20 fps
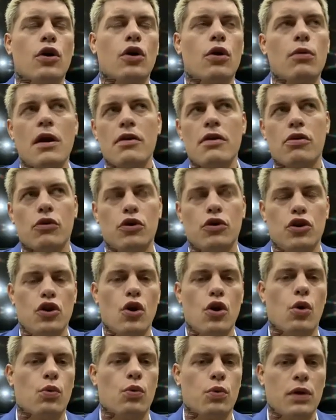a wrestler and you
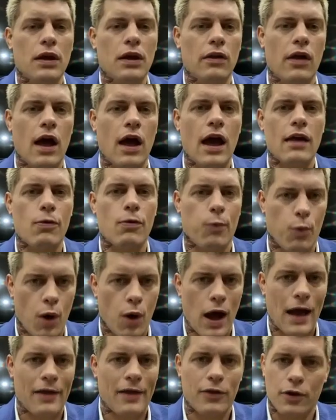don't realize
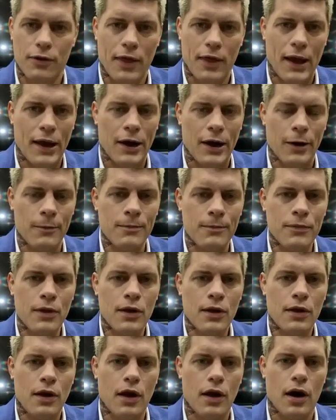why they're there,
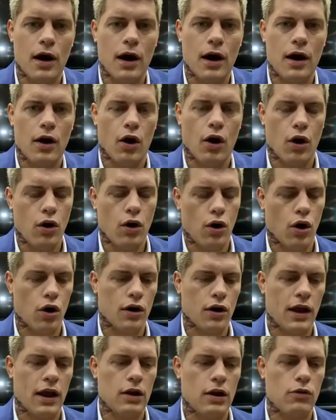mm-hmm. uh,
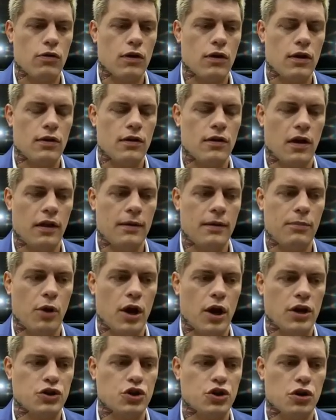Arn Anderson, Tully
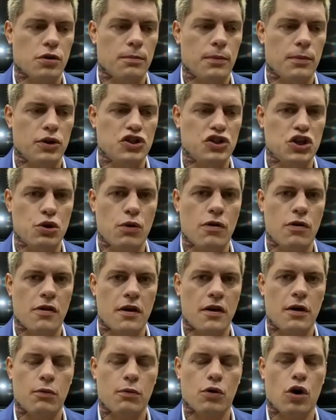Blanchard,
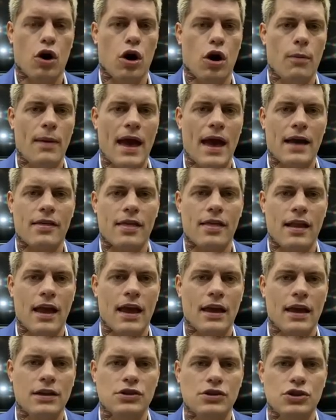Medusa were all
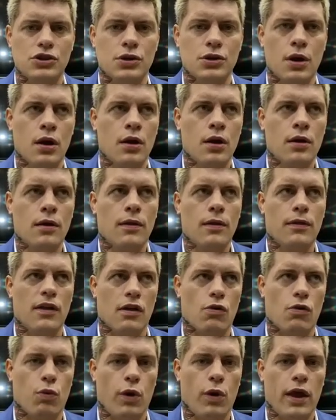backstage
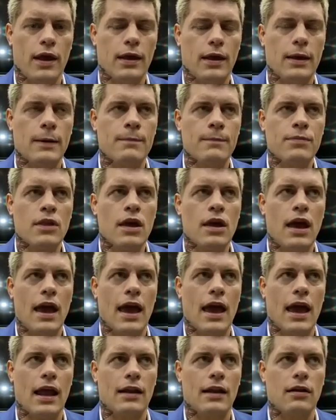this week. Mm-hmm.
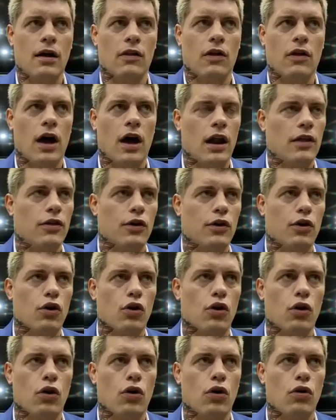And a lot of the
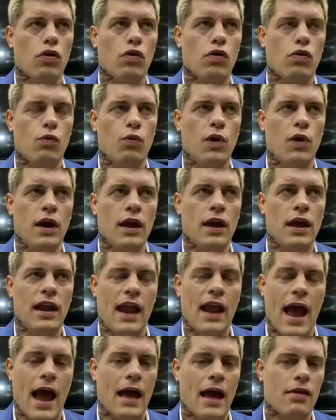girls went and
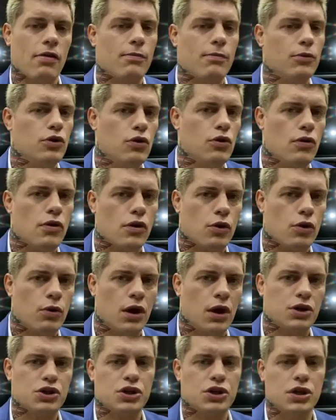asked Medusa
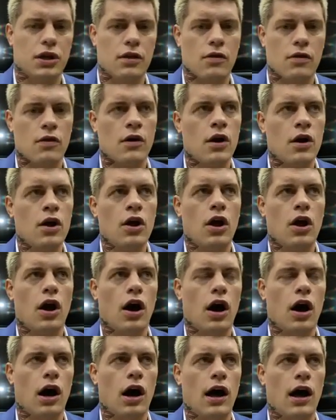questions.
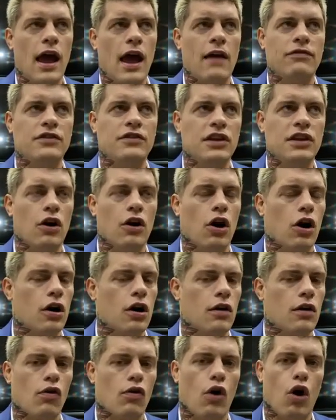Uh,
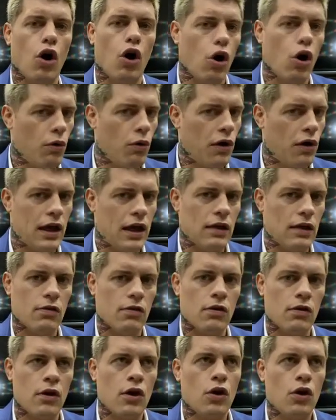FTR is
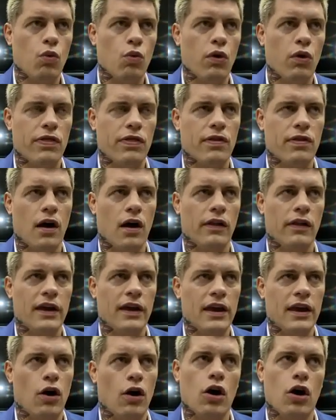always with
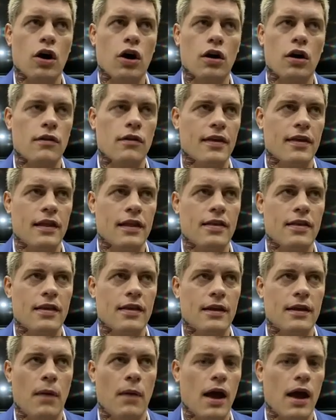Tully. Arn sits
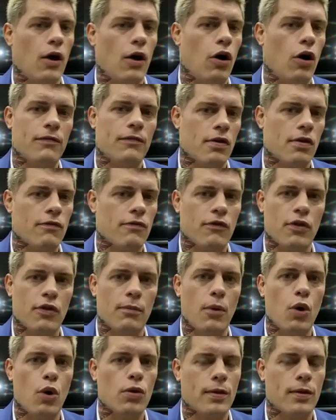in my office for the
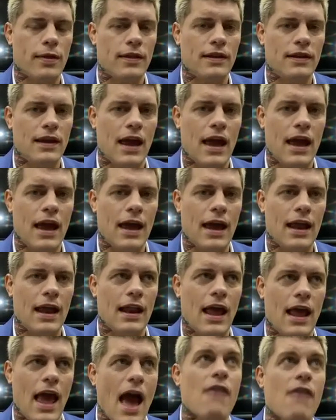most of the day, and
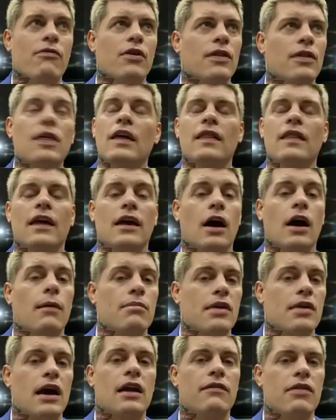everything that
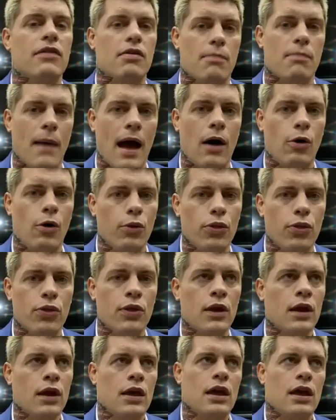comes out of his mouth mm.